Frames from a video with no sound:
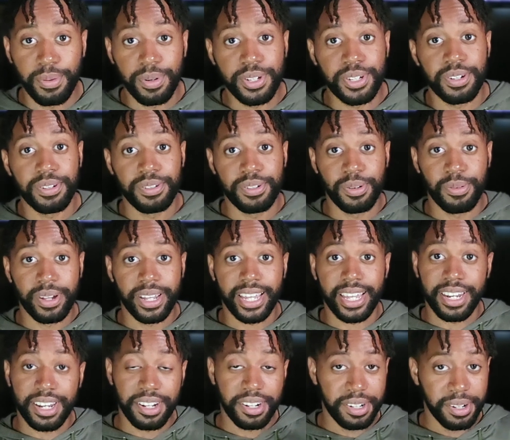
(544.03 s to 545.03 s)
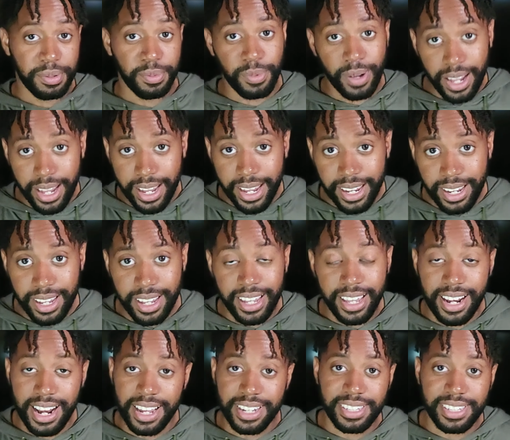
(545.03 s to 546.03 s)
what you're doing in a good way
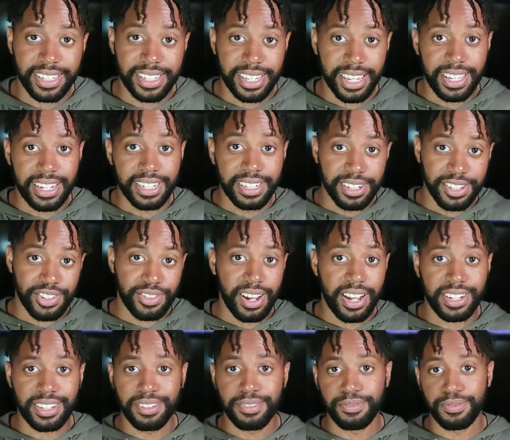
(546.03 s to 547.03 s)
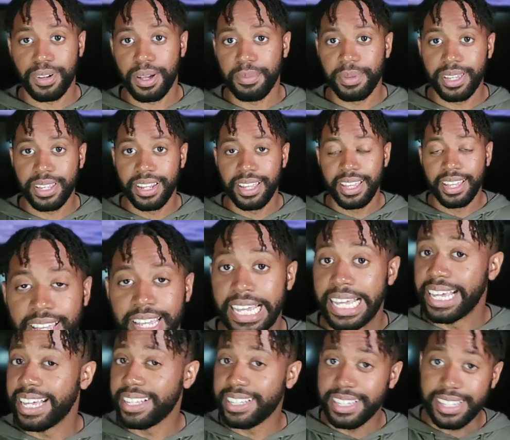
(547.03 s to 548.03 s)
and actually getting good traction from it,
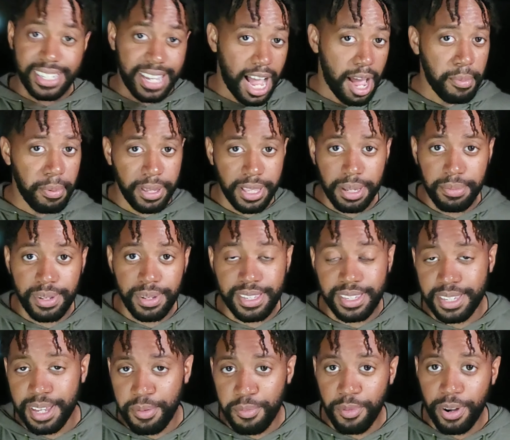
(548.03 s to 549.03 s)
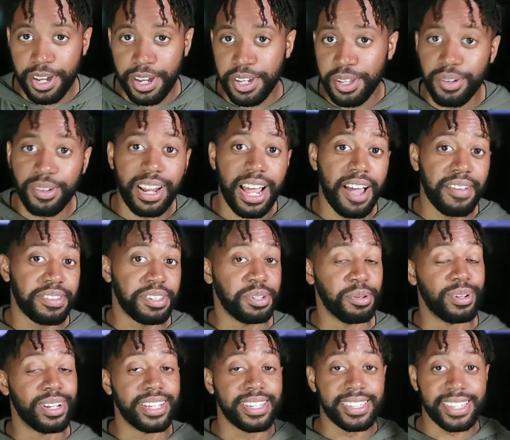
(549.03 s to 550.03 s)
and just copy them in some way. You don't have to
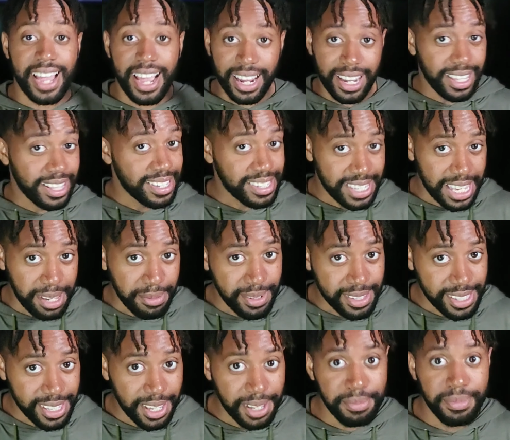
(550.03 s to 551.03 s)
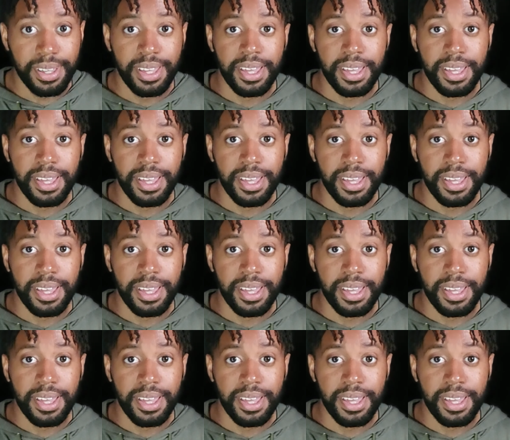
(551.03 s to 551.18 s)
do it exactly the same as them.